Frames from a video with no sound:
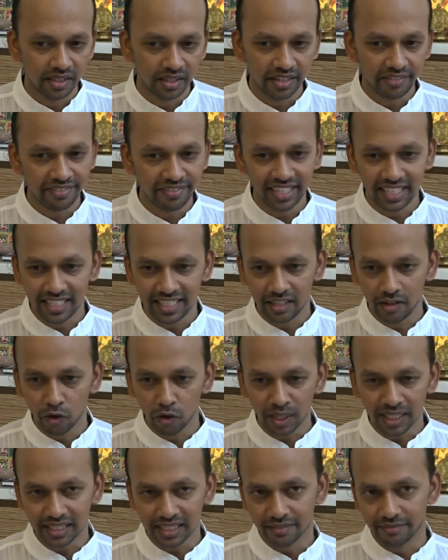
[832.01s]
If we
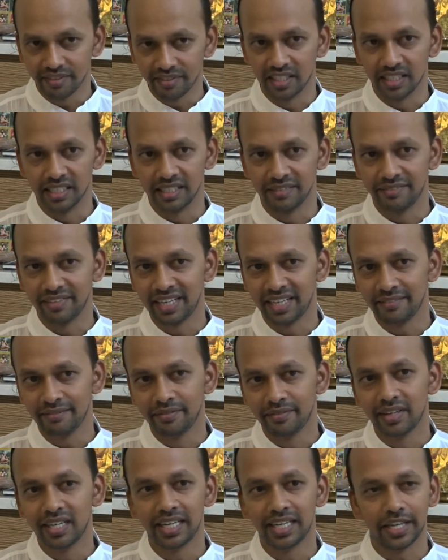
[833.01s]
look at the word, the very
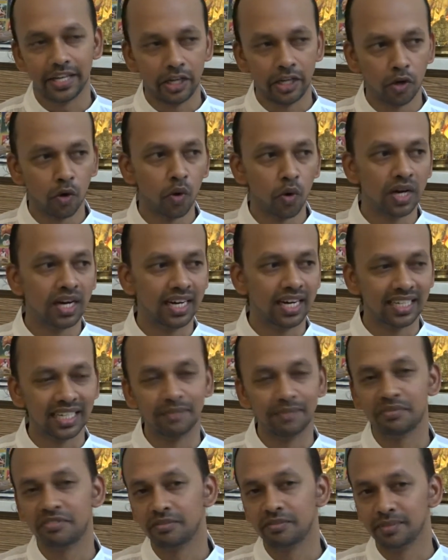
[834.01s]
word yoga
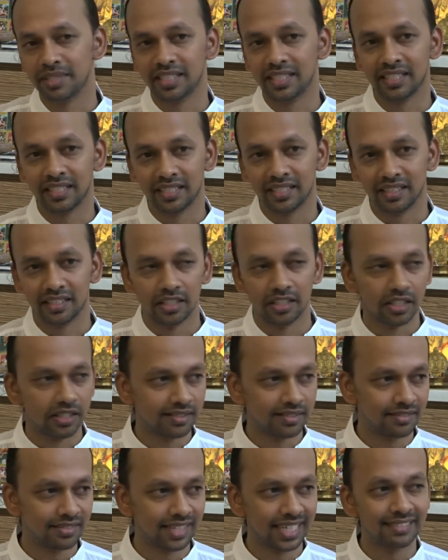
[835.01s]
comes from the
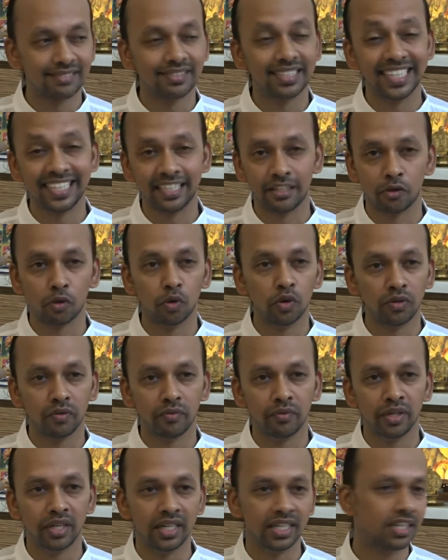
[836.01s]
Sanskrit
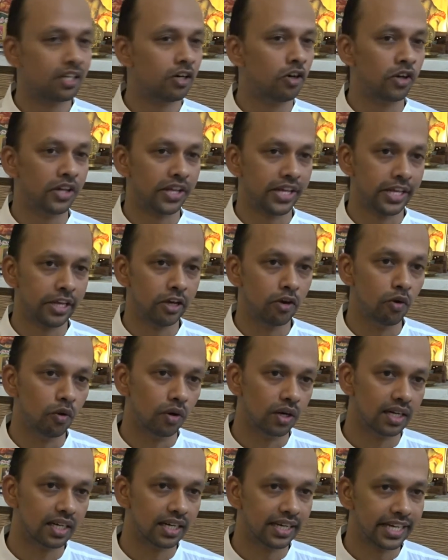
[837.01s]
root word called
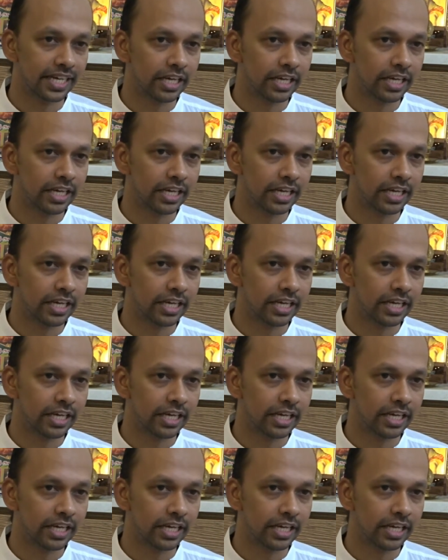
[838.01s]
yog.